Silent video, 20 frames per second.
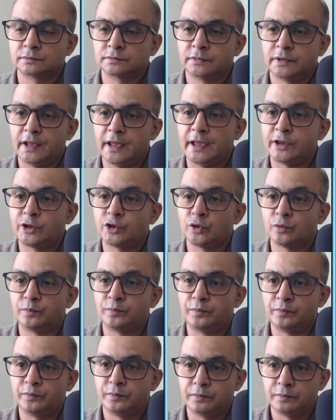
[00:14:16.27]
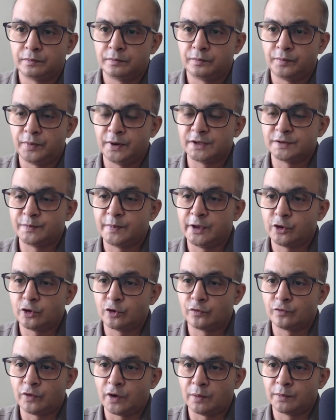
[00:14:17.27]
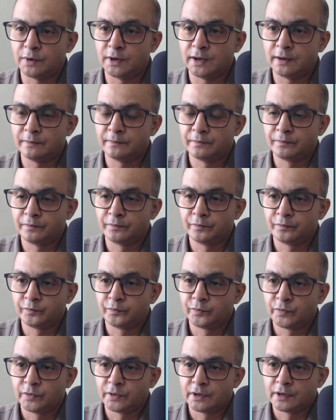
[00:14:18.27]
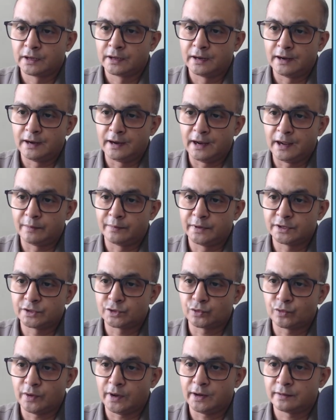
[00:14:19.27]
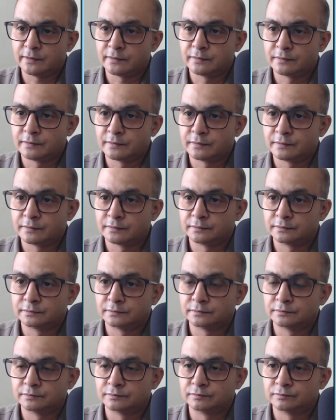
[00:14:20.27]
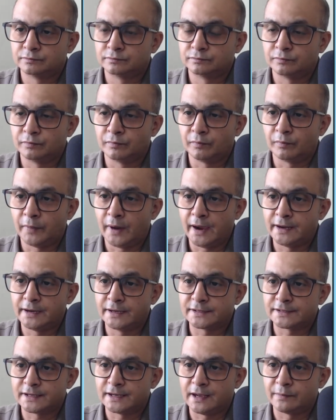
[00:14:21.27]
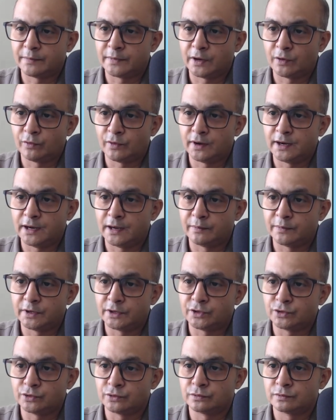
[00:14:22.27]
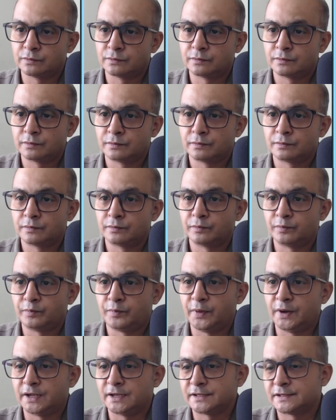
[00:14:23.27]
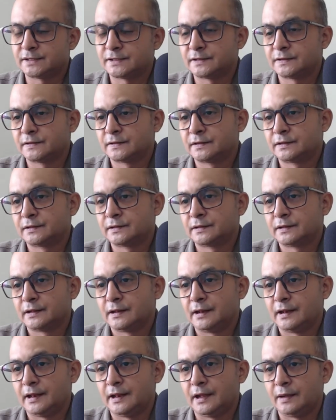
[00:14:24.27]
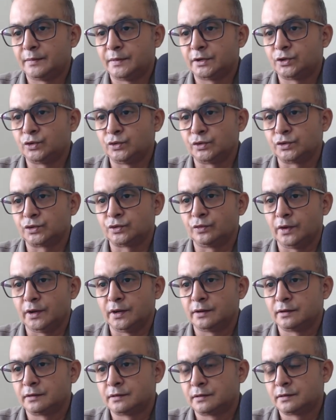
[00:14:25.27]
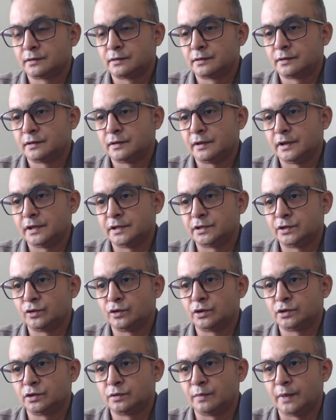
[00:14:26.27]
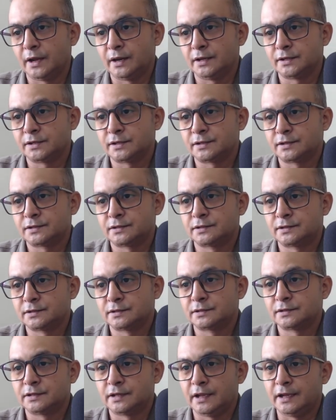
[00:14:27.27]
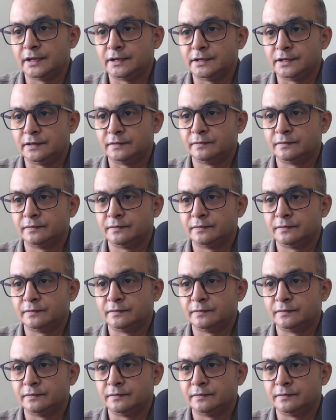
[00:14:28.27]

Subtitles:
A cube plus B cube formula, lambda square minus lambda 1 lambda 2 plus lambda 2 square is equal to minus 18.